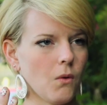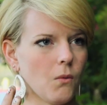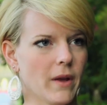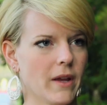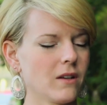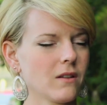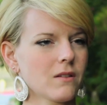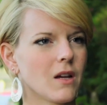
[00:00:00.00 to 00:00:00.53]

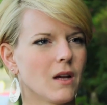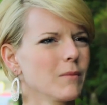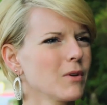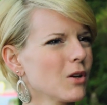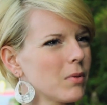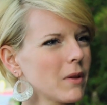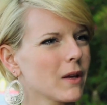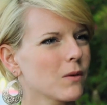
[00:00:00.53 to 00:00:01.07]
Wait, tell me
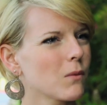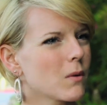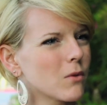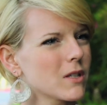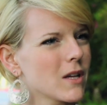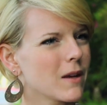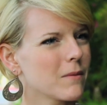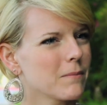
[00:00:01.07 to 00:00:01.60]
your plan one
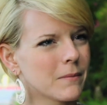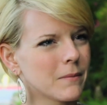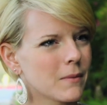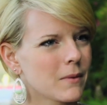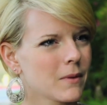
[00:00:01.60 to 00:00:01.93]
more time.